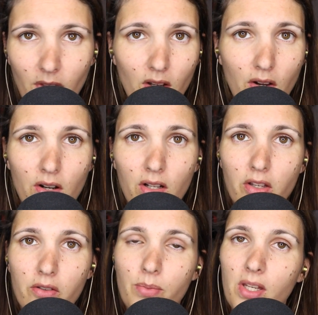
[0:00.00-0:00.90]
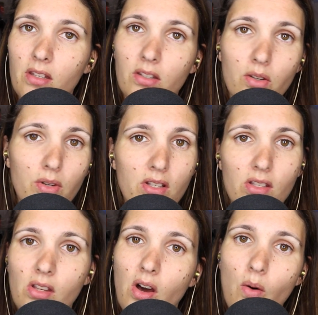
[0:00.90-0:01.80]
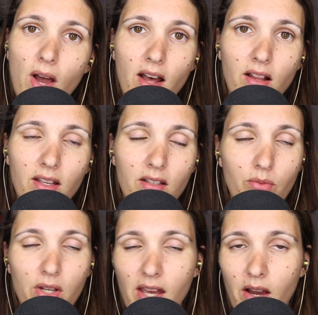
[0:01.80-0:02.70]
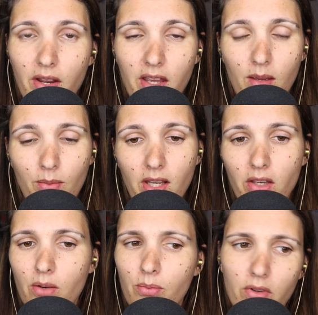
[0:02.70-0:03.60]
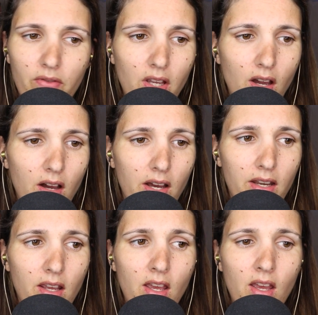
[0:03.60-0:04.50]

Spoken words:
girl, you've been doing so well without him. Like, you're moving on.